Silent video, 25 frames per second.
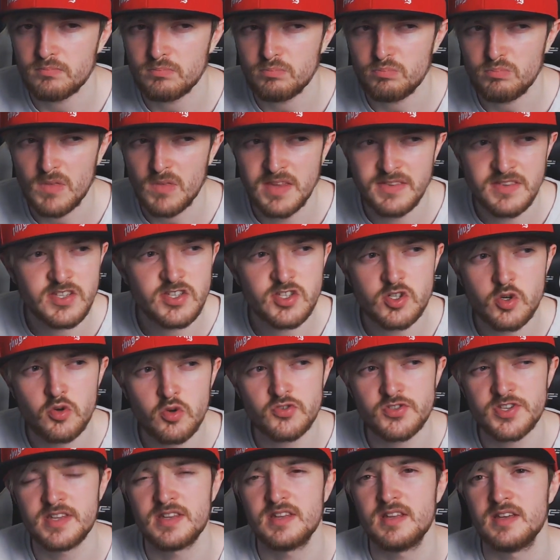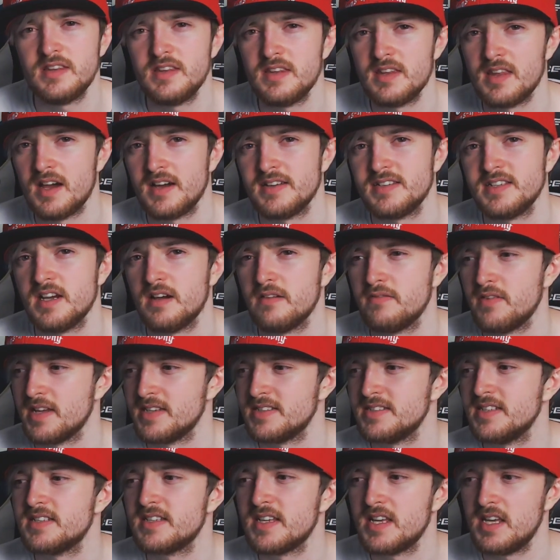And this goes in the idea of, like,
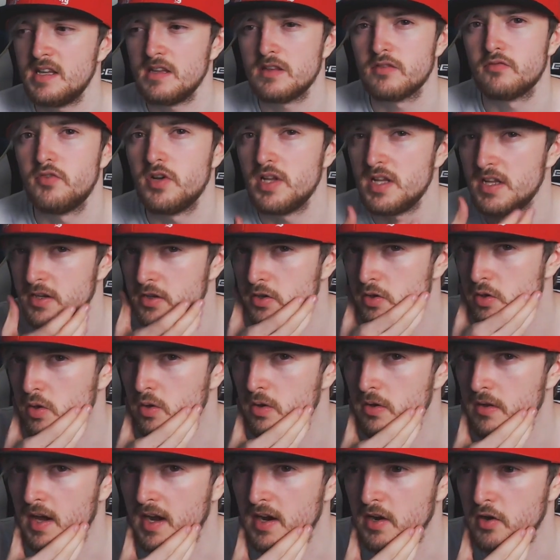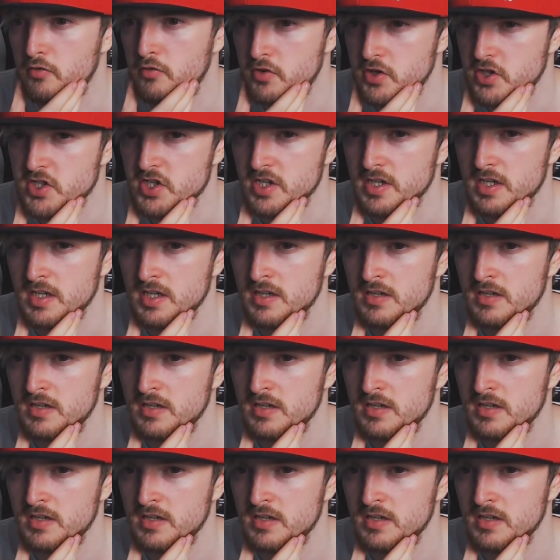did Keith really know that Grisha